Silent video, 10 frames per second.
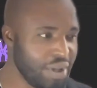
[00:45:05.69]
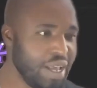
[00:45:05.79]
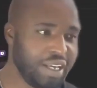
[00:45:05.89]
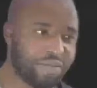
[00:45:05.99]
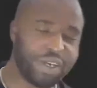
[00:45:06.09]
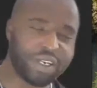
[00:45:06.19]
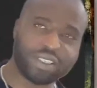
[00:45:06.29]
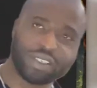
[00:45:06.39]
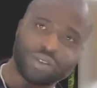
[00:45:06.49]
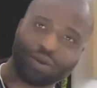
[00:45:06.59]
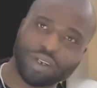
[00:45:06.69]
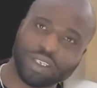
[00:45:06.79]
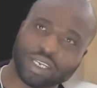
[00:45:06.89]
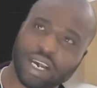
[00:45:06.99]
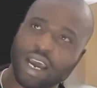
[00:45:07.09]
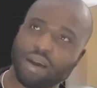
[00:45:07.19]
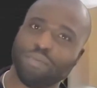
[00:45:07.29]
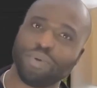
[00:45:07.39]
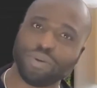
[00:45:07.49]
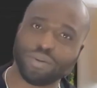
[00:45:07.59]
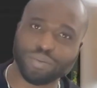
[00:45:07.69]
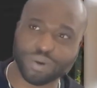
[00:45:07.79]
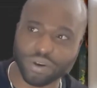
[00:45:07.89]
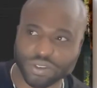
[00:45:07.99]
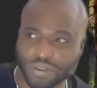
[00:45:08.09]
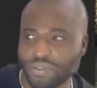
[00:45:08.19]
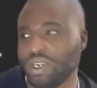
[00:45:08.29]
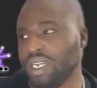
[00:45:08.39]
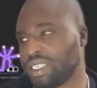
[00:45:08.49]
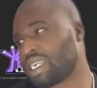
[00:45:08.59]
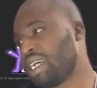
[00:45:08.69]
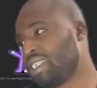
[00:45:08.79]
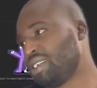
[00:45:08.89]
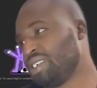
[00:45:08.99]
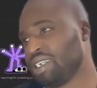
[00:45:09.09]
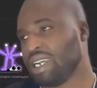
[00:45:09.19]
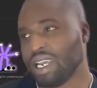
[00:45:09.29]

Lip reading: It makes the sky blue because of really scattering.